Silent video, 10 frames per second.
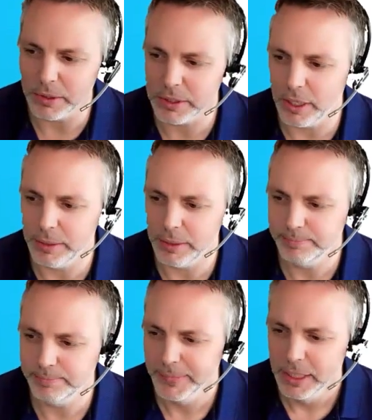time.
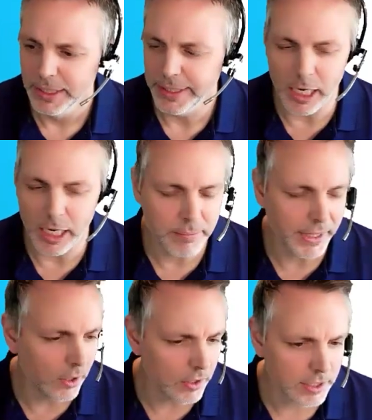Now I'm being
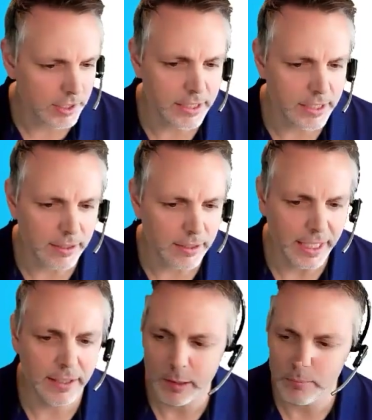asked to enter
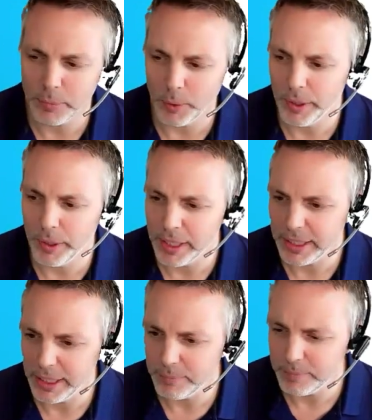in the employee
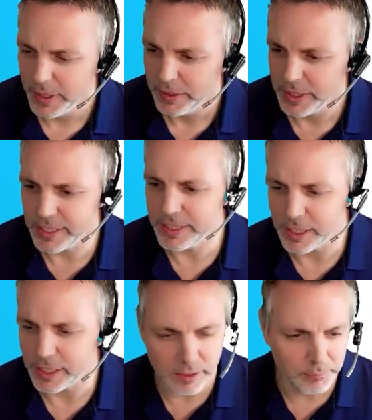ID. This is
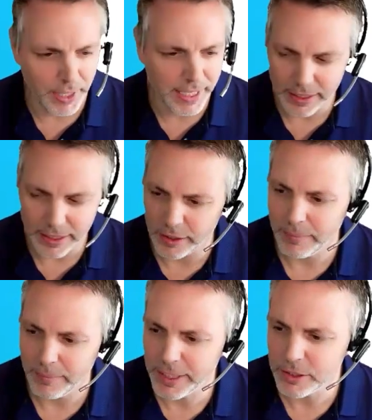actually Betty that I'm
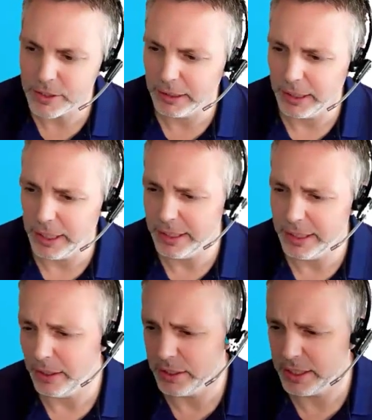entering in
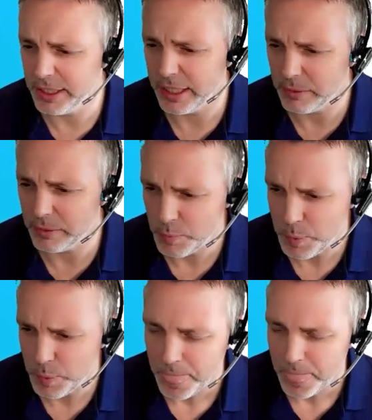her details.
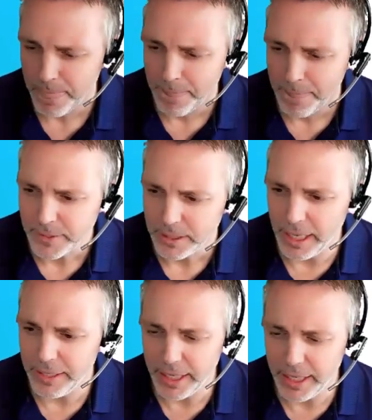
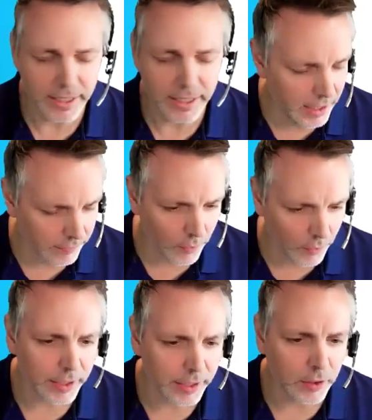And then again, I've got
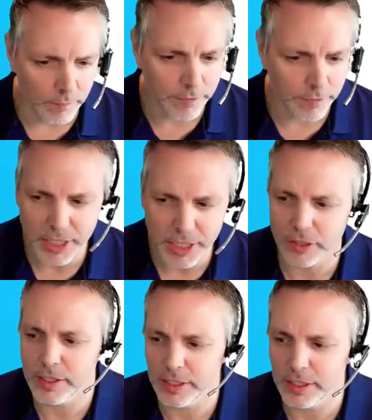that
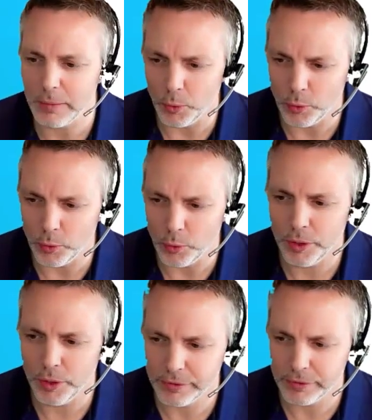confirmation step all the
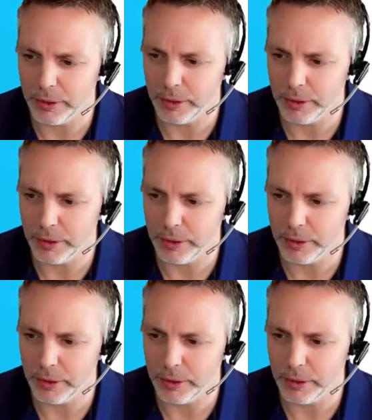way through.